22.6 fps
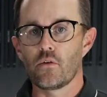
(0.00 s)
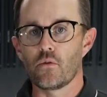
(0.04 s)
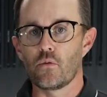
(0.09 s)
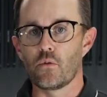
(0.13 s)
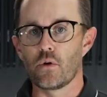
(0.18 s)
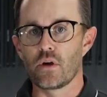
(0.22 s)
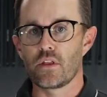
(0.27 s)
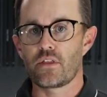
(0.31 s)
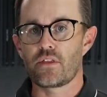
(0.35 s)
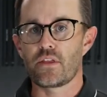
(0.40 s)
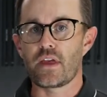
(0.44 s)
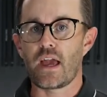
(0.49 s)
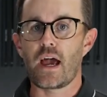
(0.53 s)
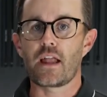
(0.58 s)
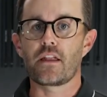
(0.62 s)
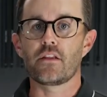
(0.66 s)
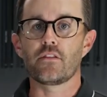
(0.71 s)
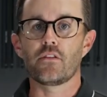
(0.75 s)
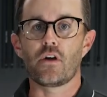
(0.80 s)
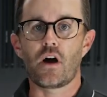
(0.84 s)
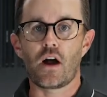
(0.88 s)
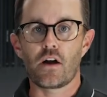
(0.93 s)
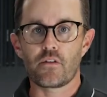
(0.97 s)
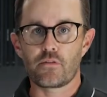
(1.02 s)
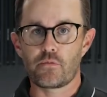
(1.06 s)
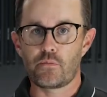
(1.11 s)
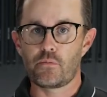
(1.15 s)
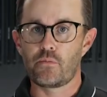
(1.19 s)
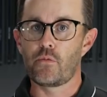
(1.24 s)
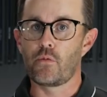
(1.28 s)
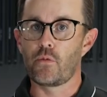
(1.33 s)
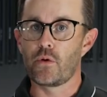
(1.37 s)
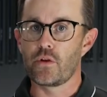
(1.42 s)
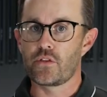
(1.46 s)
With the added
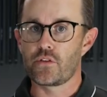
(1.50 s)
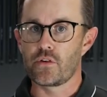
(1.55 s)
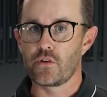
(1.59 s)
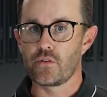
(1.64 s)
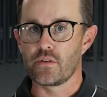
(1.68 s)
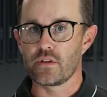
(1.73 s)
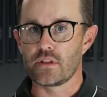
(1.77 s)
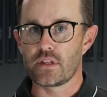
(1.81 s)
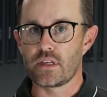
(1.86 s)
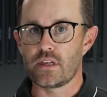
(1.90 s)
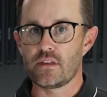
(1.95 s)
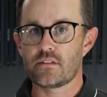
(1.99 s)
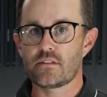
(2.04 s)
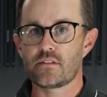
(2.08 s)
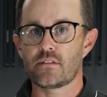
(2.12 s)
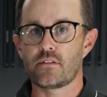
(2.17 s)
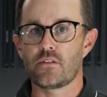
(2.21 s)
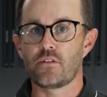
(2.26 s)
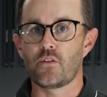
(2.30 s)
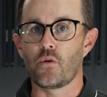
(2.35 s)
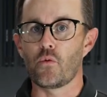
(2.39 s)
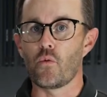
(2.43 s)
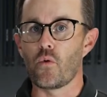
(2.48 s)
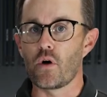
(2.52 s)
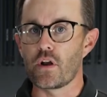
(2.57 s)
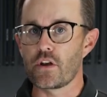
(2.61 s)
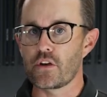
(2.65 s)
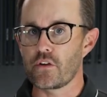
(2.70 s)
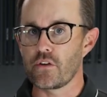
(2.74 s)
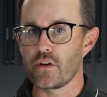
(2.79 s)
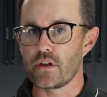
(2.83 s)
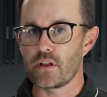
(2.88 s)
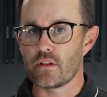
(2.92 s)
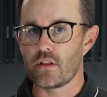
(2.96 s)
loft with your release, the 1
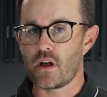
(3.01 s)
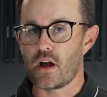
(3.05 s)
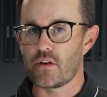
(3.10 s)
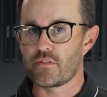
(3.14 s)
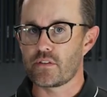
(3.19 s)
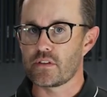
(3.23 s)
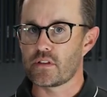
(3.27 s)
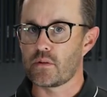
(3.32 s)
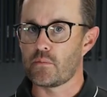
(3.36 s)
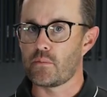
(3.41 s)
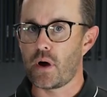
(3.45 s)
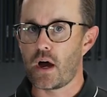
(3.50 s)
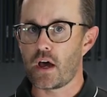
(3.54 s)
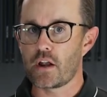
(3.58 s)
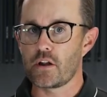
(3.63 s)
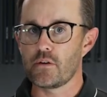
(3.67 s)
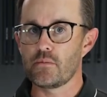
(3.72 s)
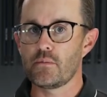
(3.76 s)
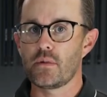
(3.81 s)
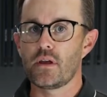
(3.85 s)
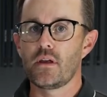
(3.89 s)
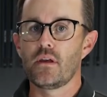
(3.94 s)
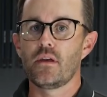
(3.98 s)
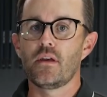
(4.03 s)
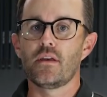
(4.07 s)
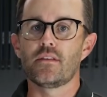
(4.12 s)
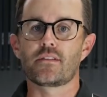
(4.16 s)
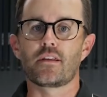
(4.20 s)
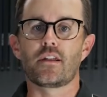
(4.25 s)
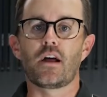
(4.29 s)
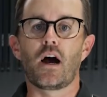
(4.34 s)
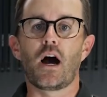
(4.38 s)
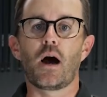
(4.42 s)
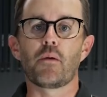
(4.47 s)
degree of loft at the bottom is
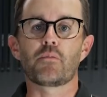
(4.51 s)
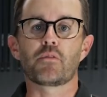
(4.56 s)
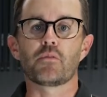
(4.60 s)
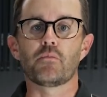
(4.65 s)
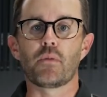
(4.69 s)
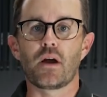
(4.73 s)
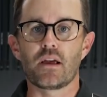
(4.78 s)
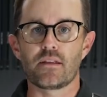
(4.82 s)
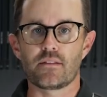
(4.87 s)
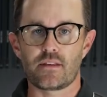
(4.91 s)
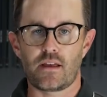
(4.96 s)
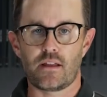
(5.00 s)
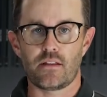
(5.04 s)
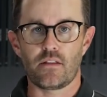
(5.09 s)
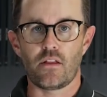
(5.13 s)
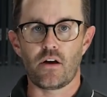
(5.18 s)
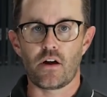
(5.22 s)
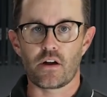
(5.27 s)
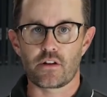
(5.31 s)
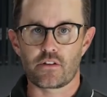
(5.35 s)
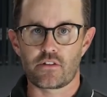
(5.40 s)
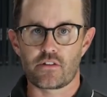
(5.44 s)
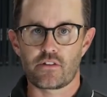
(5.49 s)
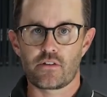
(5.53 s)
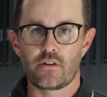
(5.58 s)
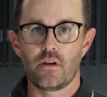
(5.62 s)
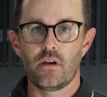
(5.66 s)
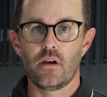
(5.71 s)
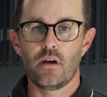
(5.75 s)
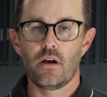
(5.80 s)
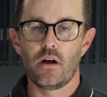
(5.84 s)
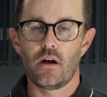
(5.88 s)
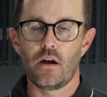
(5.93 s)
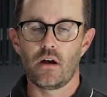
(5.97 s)
going to optimize that launch
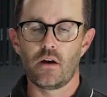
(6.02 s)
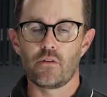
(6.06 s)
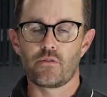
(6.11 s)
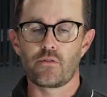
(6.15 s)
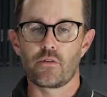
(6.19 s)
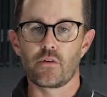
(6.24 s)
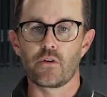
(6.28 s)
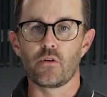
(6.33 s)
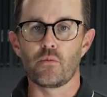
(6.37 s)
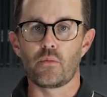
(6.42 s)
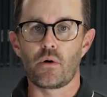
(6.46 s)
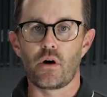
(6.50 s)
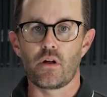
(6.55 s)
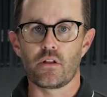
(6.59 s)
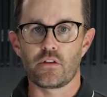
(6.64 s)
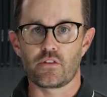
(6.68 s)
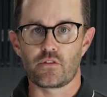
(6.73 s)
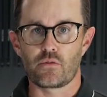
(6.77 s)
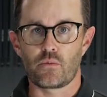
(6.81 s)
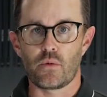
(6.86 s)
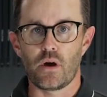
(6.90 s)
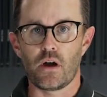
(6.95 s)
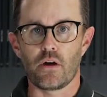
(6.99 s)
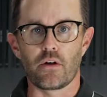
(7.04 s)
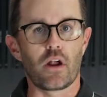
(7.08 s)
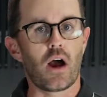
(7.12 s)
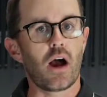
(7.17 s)
for your ball as well. And